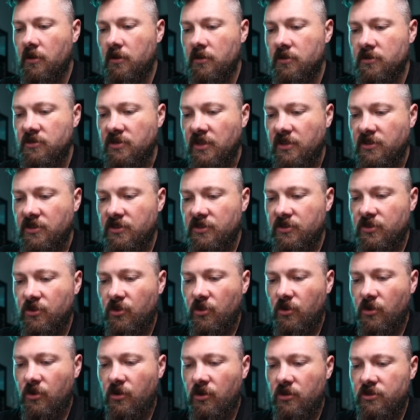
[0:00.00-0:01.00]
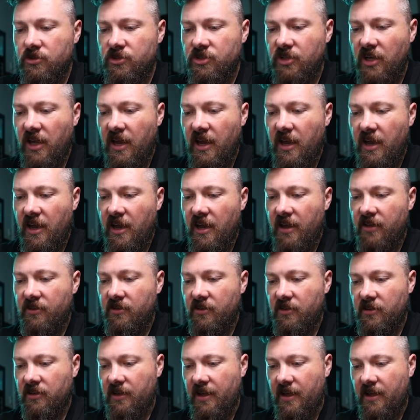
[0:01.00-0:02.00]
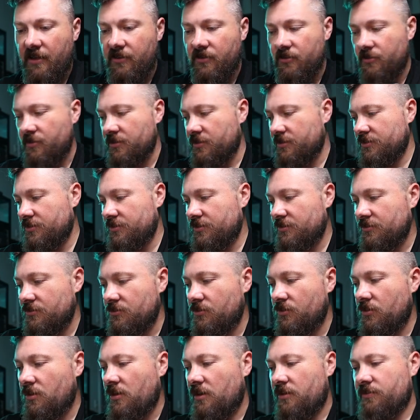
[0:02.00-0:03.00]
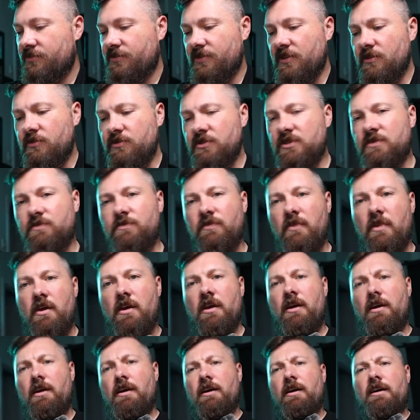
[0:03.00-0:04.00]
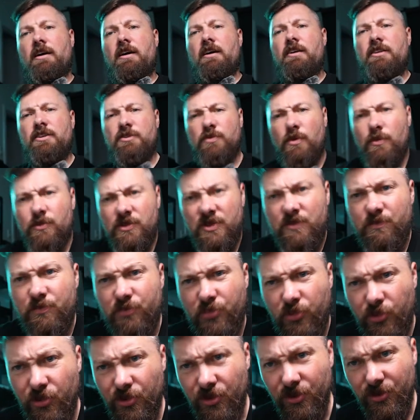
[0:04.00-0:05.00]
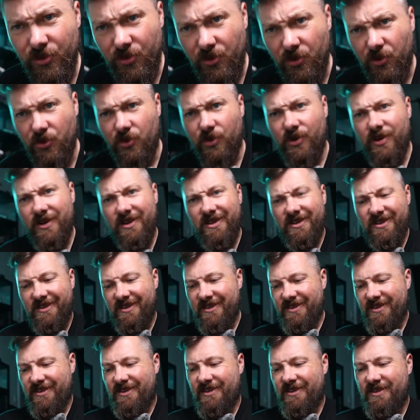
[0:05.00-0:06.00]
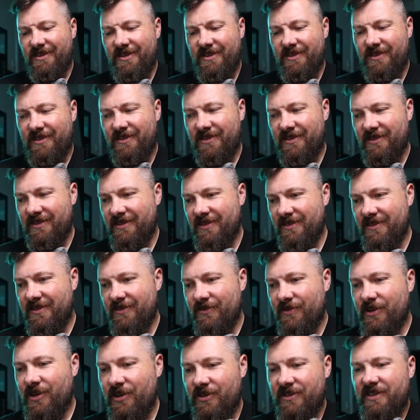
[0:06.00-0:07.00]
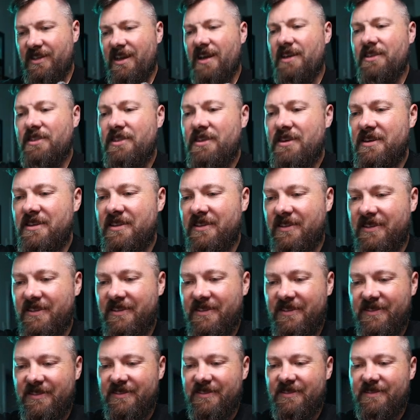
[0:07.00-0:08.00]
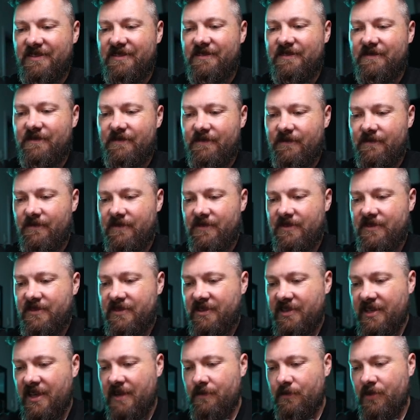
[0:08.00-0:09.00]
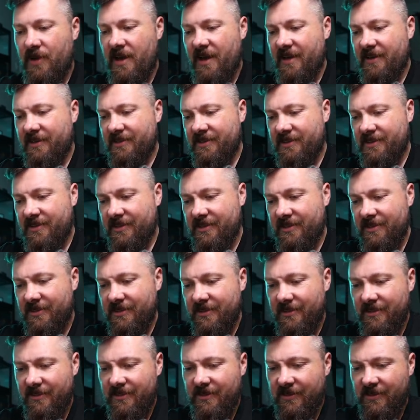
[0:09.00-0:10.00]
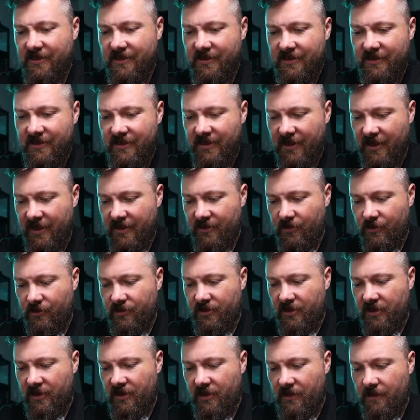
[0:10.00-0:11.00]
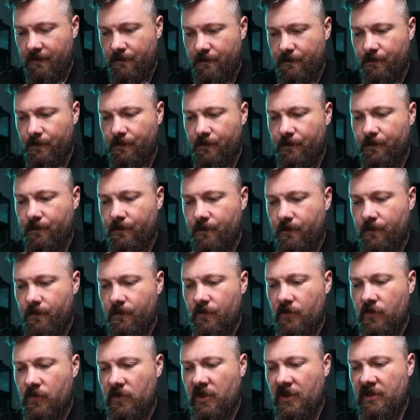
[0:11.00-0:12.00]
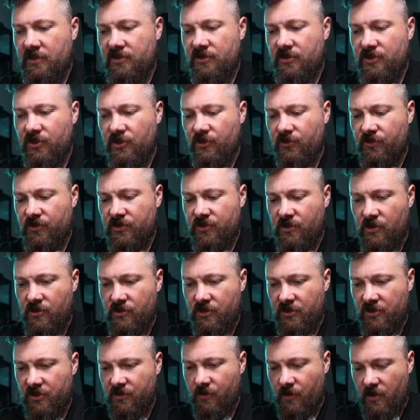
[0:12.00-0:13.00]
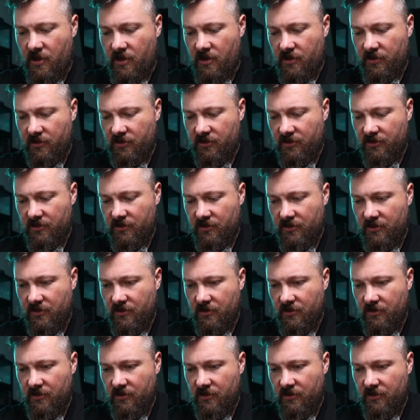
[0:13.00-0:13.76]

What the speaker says: Center Scorch, and a Landorus. Oh, this one was brutal. We got nothing. 10 packs. And only these 2 for Surging Sparks.